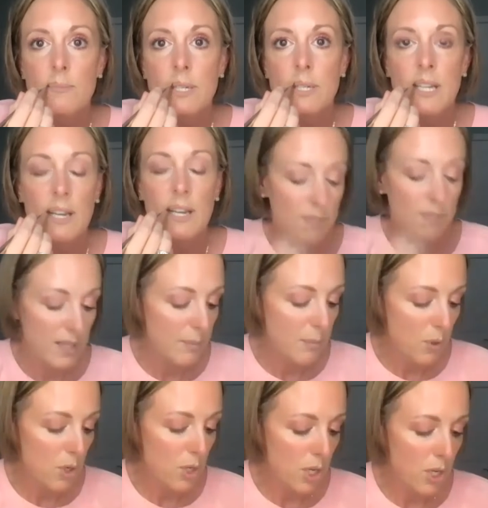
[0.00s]
but definitely
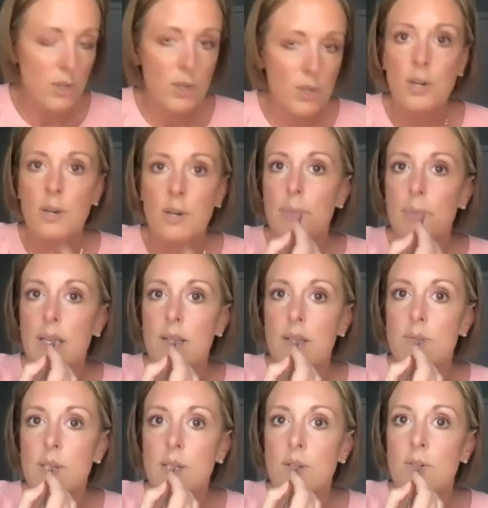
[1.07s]
more color
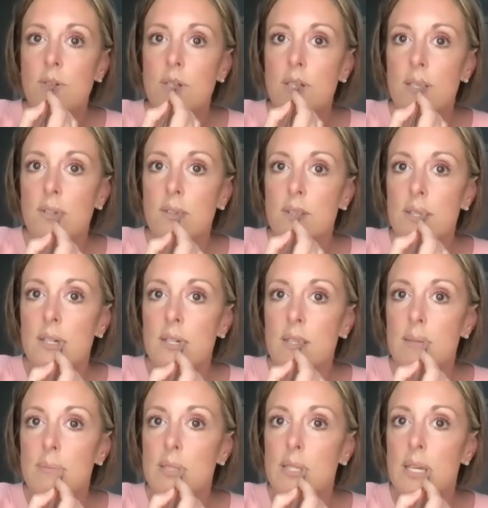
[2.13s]
because we lose color in our
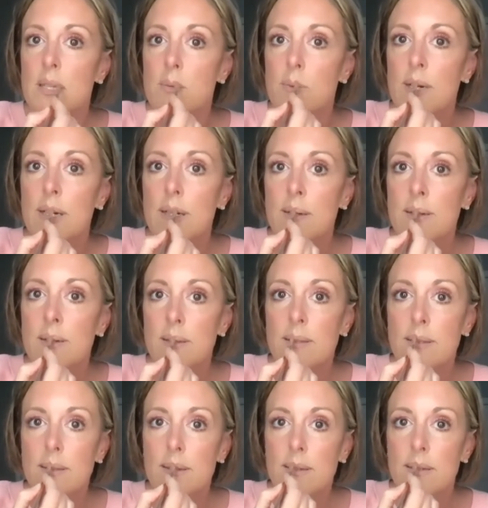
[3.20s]
lips as well
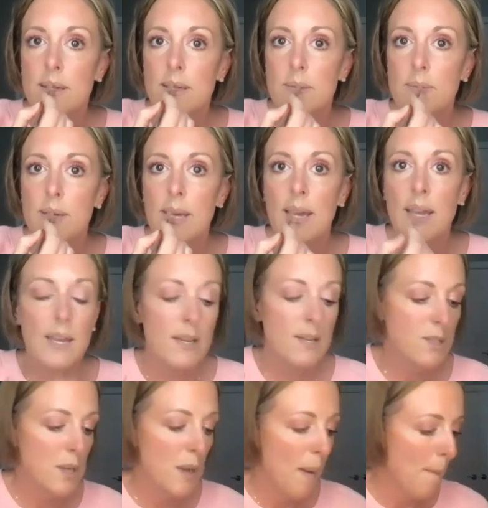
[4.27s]
as we
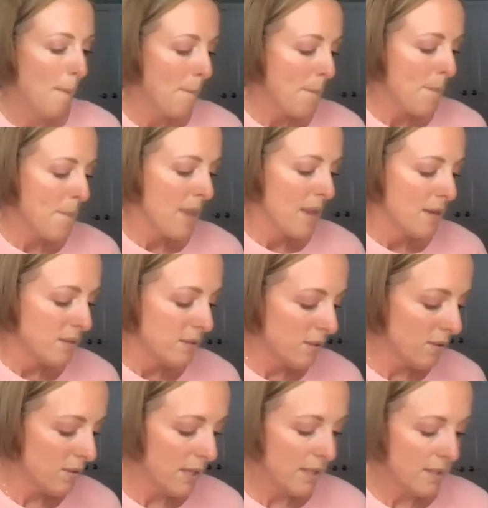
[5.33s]
age.
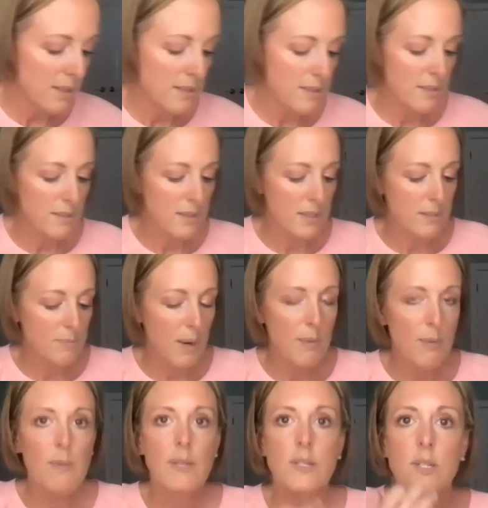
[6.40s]
So like this is
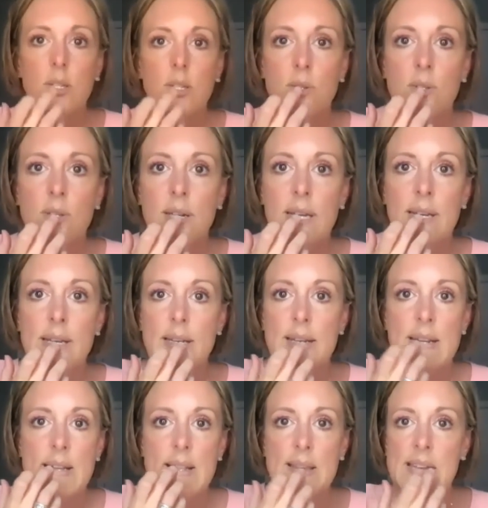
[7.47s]
probably too light.
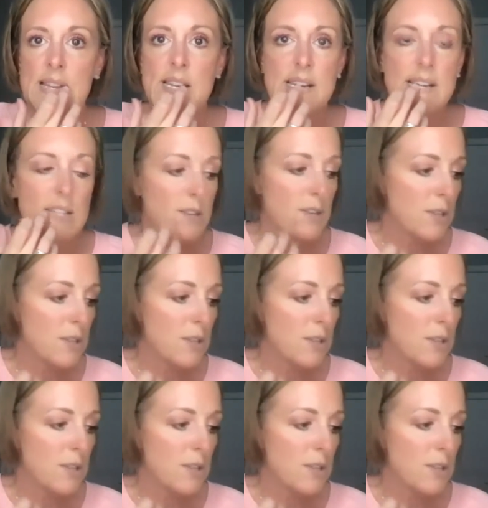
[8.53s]
Let me get another